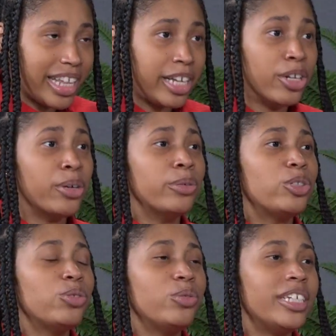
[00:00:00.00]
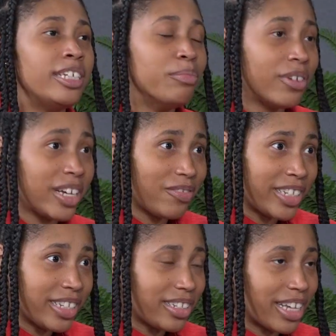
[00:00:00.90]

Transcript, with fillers: they know to eat breakfast,